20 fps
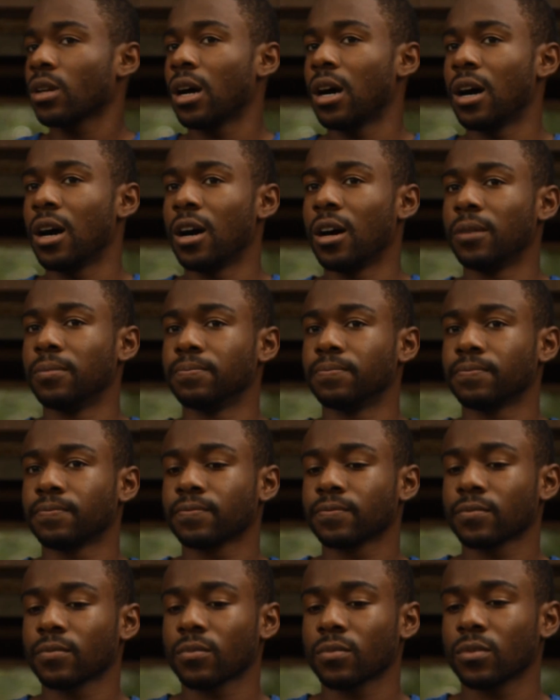
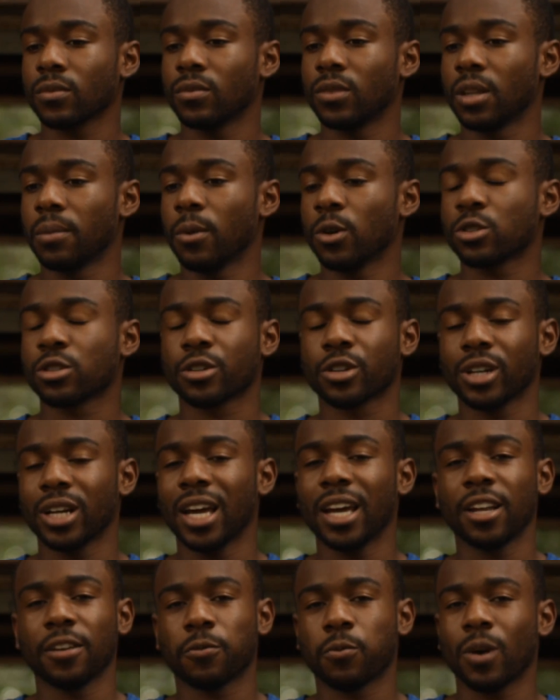the most
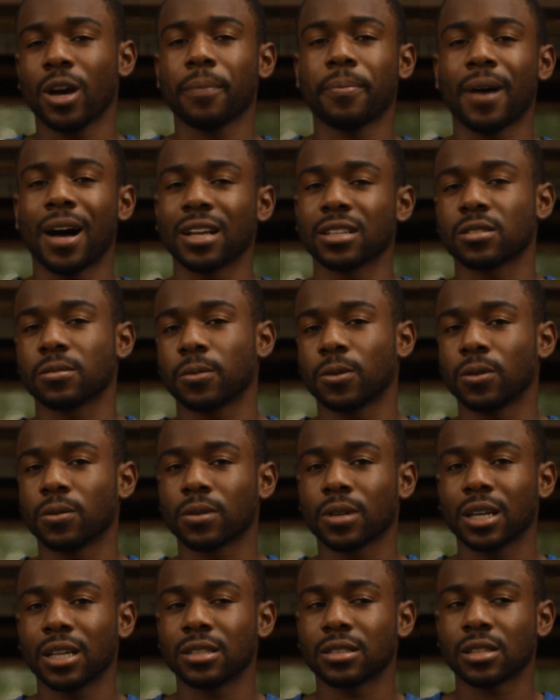creative way possible,
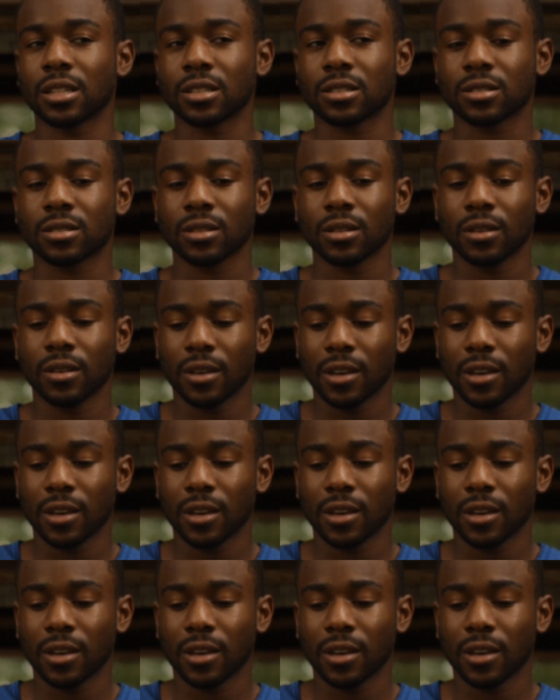because it's